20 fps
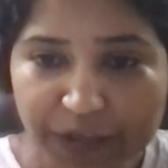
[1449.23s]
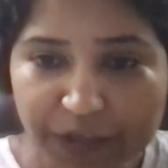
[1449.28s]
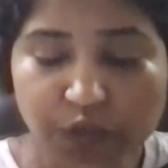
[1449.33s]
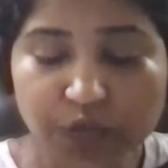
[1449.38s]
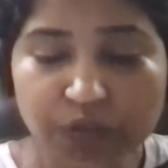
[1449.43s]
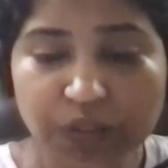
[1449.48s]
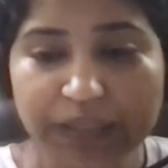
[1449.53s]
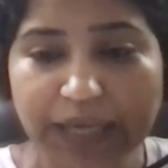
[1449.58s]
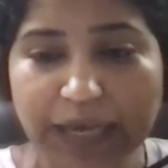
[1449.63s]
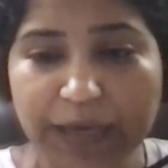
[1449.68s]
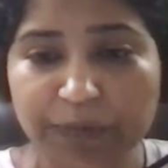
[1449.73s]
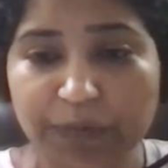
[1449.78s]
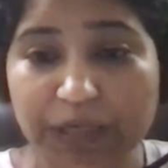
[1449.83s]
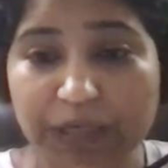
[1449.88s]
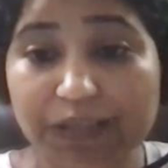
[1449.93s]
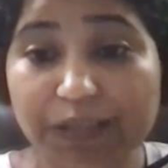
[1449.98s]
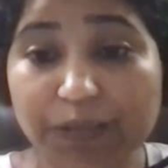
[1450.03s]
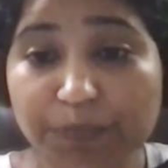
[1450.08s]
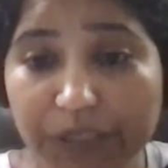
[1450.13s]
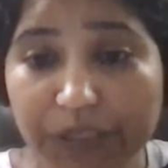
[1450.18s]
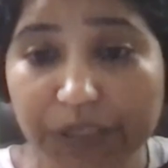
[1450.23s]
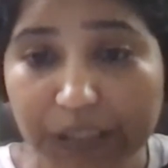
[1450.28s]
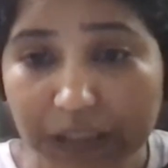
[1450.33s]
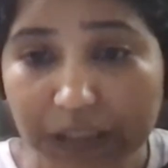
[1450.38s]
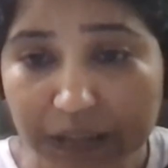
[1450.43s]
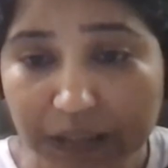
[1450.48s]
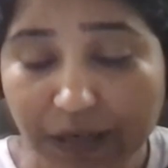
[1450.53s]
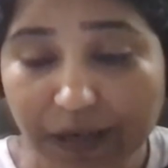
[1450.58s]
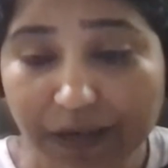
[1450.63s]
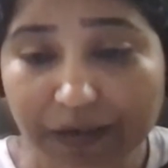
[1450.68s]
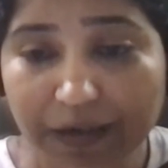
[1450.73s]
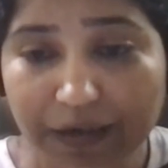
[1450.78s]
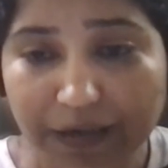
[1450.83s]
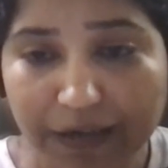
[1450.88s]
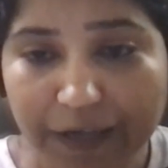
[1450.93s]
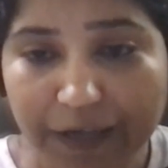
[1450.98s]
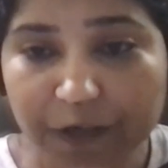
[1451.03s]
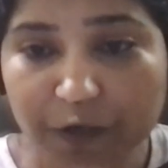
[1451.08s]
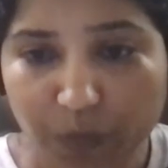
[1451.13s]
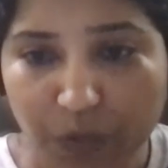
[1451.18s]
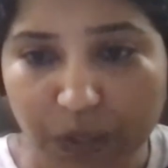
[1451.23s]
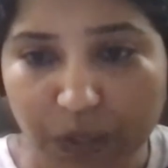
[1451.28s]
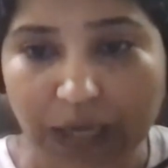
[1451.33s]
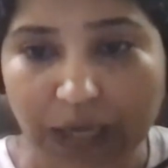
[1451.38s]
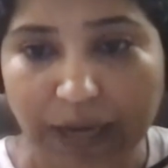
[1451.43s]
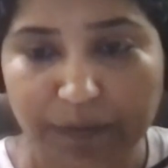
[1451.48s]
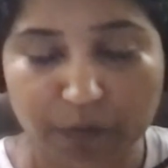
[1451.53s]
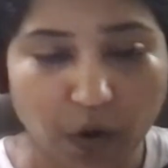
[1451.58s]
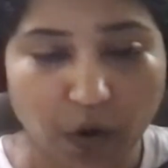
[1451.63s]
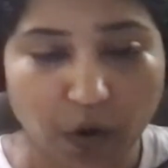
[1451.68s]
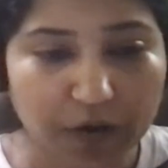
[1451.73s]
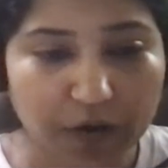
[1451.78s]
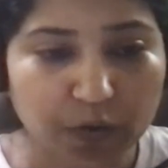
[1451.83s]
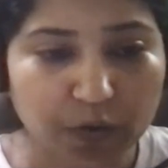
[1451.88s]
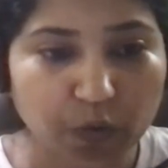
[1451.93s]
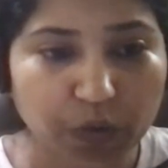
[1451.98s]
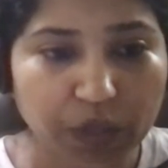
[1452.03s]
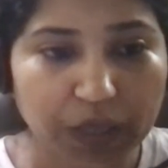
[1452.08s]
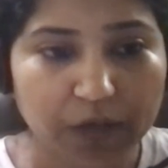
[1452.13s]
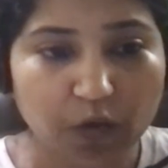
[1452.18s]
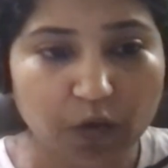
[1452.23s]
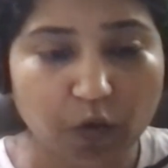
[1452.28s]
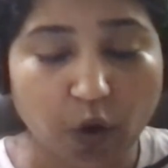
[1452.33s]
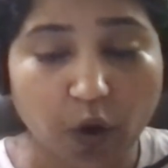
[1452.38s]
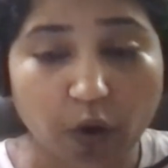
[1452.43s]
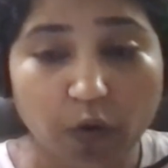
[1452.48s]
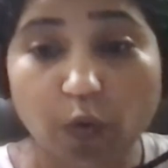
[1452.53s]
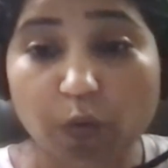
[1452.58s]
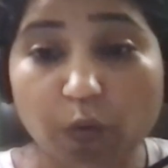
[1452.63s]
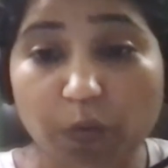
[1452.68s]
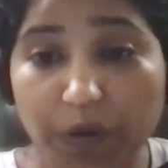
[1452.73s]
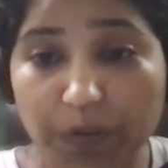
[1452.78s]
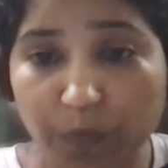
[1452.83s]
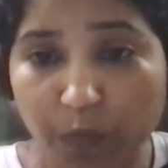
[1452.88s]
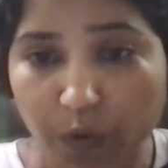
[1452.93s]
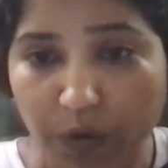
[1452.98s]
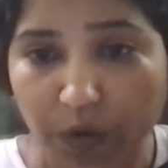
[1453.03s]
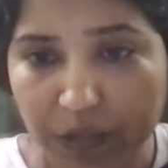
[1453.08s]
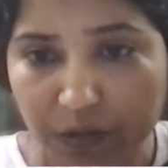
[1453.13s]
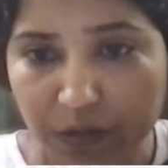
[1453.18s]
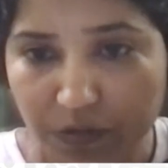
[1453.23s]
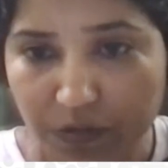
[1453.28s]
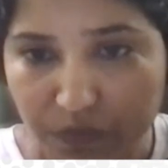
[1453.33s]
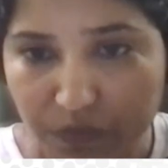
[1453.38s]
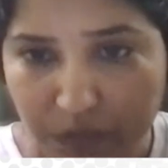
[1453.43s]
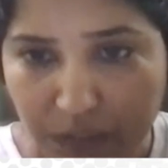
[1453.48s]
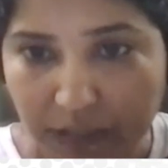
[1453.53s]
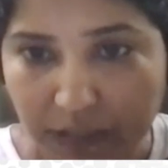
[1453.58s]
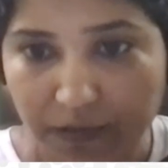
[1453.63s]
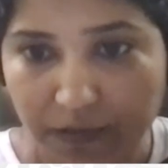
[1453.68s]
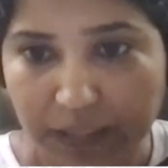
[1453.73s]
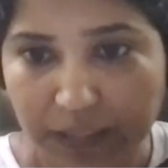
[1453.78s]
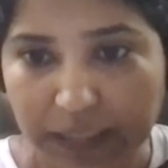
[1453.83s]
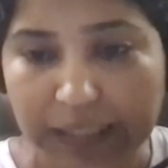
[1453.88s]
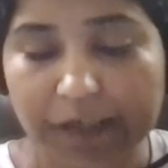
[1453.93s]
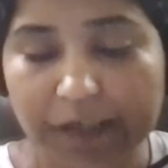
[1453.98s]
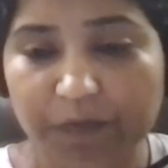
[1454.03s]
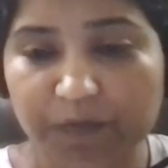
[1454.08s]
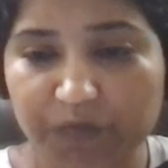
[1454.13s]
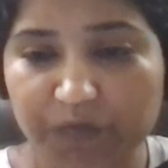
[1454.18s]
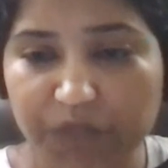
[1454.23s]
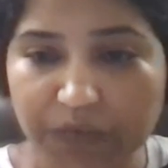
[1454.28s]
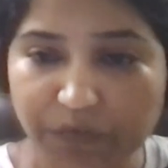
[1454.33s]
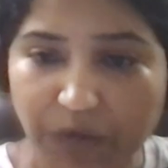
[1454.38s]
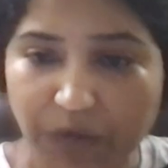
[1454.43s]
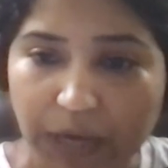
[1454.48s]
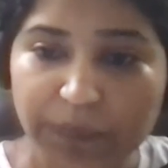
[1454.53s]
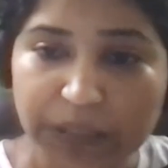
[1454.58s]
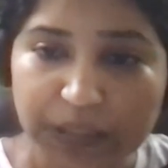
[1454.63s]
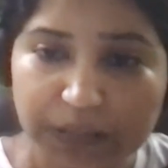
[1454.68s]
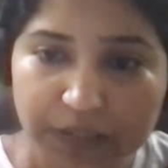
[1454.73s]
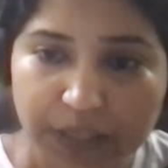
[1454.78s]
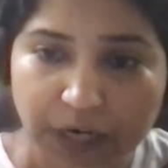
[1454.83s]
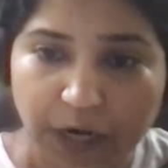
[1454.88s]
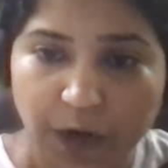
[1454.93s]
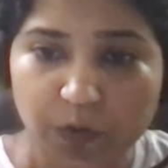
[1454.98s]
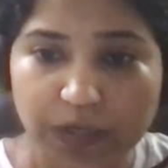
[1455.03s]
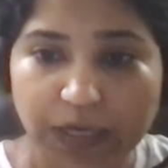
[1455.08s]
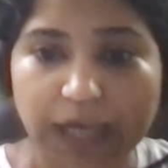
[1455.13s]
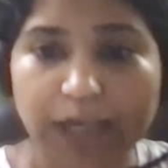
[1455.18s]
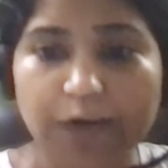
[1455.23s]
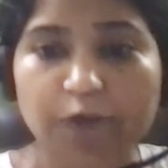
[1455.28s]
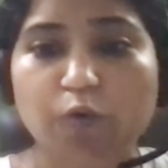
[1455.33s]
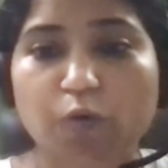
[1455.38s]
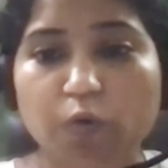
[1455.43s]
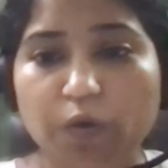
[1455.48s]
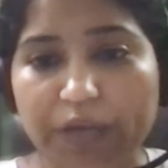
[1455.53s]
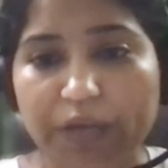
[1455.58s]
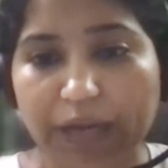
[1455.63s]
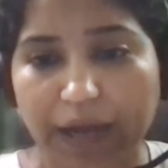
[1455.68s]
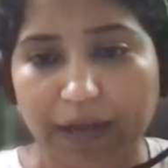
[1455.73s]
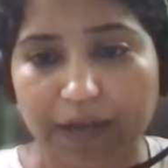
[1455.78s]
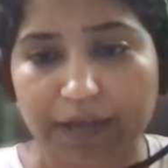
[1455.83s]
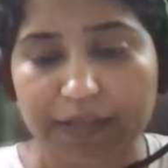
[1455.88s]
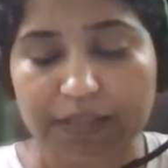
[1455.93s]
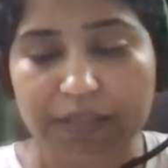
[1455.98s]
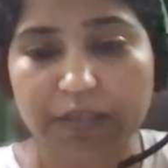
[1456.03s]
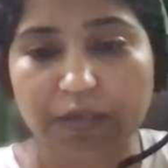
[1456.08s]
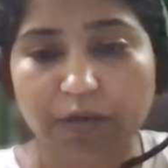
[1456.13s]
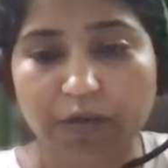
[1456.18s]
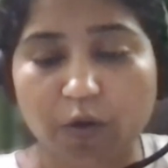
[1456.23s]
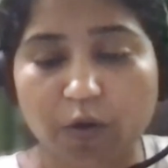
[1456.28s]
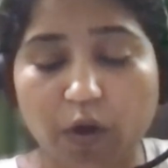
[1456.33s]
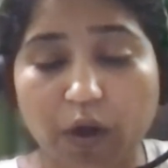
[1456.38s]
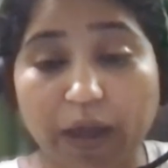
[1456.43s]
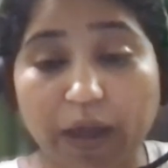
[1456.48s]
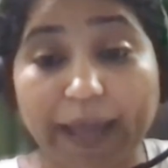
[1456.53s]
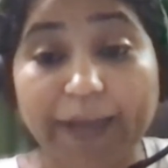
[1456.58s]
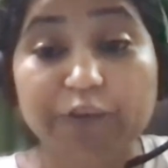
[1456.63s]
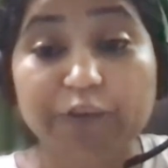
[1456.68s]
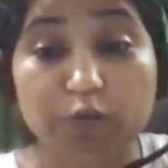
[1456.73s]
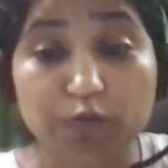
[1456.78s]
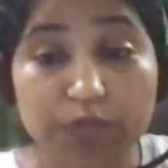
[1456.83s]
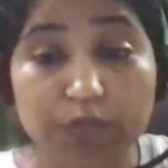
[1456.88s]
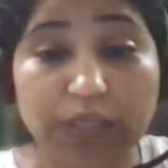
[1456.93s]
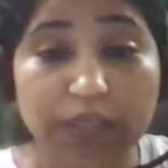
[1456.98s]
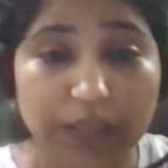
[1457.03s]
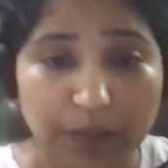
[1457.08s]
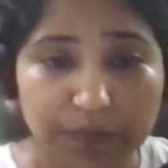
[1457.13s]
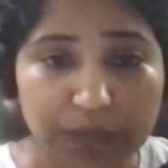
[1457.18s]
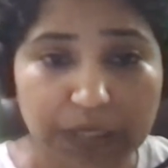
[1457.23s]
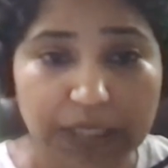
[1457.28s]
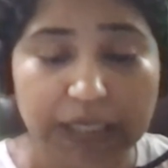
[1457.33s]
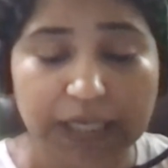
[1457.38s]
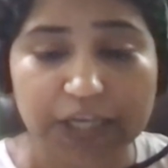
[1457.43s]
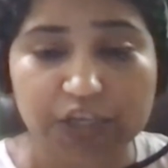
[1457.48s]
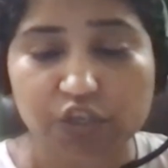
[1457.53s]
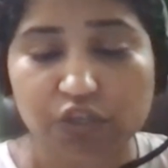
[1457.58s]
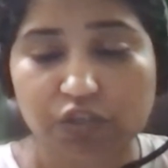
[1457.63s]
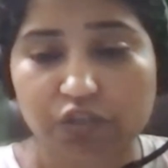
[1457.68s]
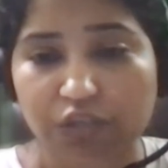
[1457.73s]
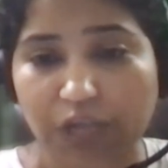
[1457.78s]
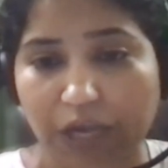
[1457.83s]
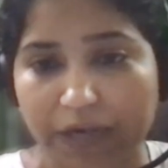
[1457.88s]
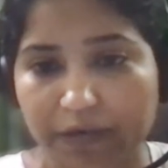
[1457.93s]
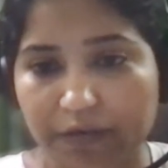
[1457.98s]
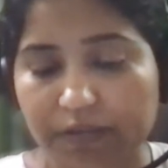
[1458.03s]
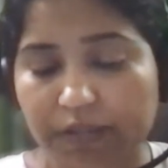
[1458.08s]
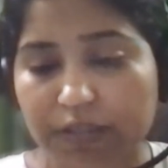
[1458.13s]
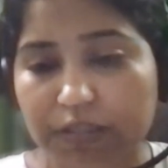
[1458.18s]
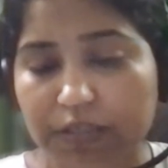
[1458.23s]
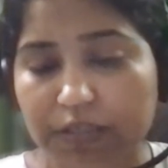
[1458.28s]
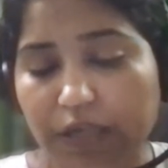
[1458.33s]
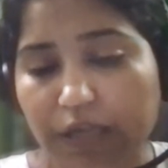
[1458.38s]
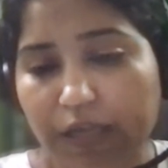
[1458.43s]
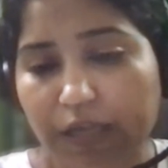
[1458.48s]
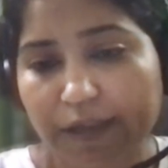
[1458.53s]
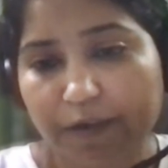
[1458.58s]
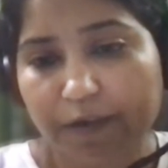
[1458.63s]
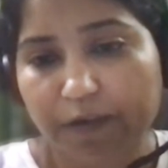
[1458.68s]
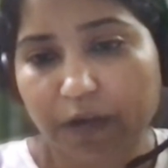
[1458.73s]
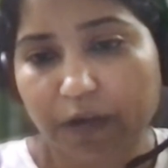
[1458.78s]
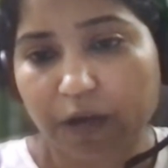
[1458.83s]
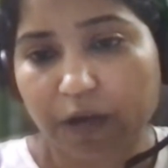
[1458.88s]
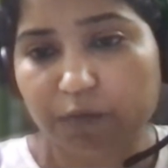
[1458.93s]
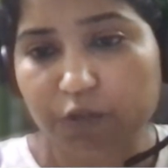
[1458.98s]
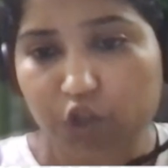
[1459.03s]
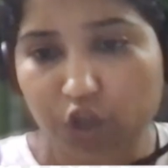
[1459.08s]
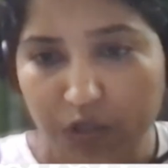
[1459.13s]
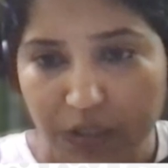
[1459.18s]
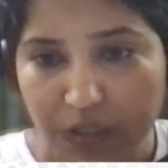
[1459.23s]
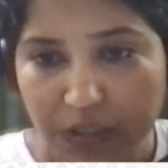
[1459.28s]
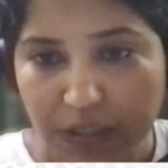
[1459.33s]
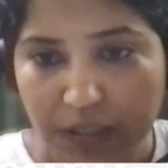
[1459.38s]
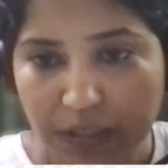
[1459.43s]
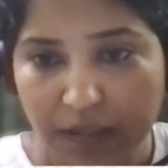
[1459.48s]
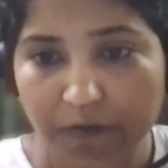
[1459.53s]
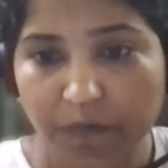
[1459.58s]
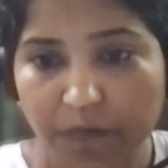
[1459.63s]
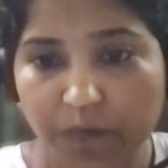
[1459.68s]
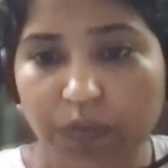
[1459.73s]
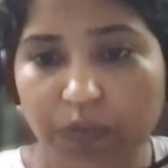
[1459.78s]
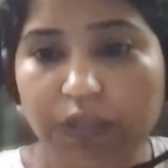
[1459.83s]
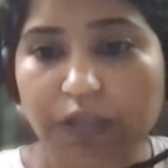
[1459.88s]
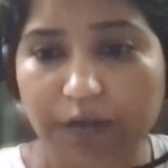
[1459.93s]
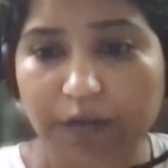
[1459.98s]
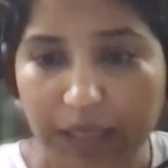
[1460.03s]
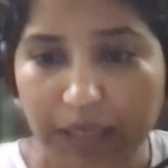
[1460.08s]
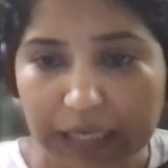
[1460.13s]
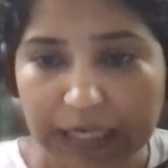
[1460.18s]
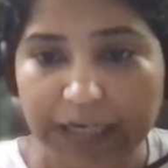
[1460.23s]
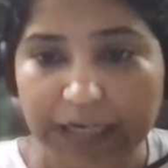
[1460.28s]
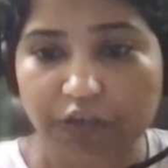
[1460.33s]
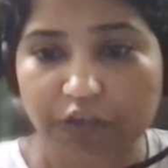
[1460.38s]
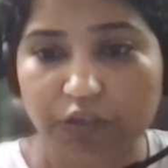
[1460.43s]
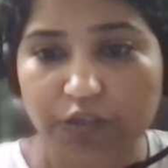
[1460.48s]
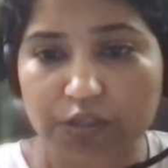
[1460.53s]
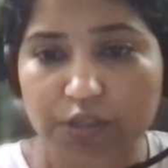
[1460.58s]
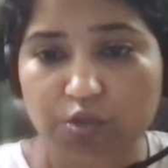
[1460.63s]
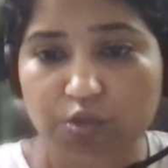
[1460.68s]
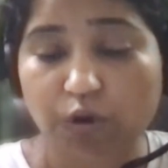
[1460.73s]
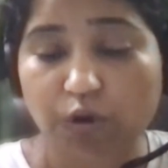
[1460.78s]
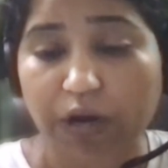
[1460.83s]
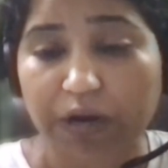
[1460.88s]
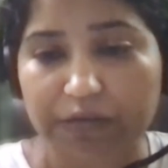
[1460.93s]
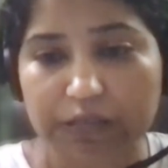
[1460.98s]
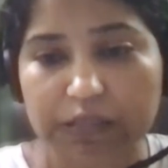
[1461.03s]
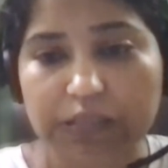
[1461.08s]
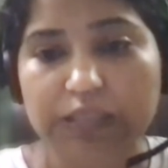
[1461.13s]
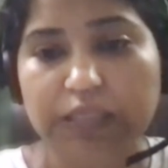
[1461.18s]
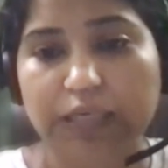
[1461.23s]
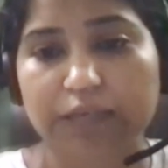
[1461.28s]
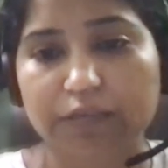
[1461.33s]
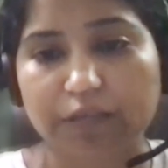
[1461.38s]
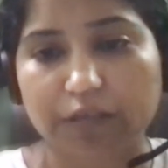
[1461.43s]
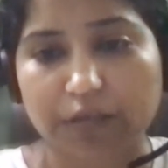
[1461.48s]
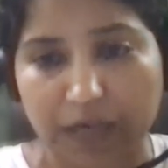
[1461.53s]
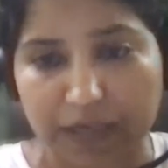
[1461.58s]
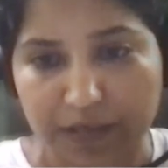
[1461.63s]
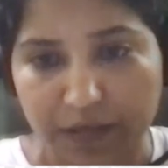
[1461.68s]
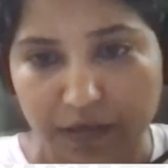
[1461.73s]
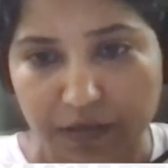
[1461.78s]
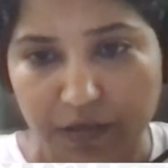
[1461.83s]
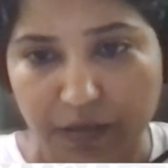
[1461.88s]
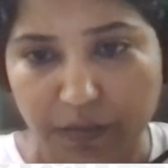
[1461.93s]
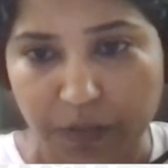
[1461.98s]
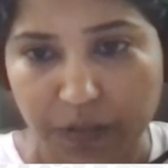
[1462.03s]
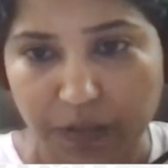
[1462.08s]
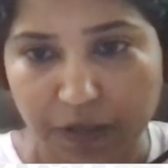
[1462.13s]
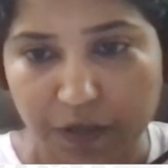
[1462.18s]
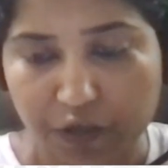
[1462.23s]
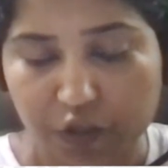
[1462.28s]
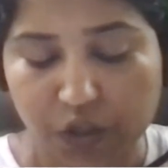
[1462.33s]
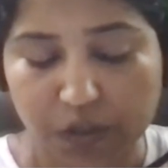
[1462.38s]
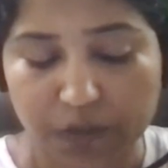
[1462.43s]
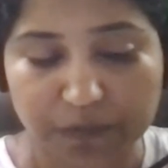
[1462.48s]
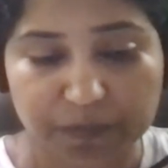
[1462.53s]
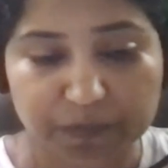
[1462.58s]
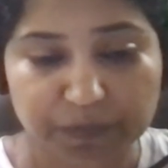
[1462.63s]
sure that I'm interpreting it in a correct way. I'm not doing or overboarding there, right? If I'm in doubt, I'll go and ask and use the communication channels which are there with the regulators to understand the right interpretation,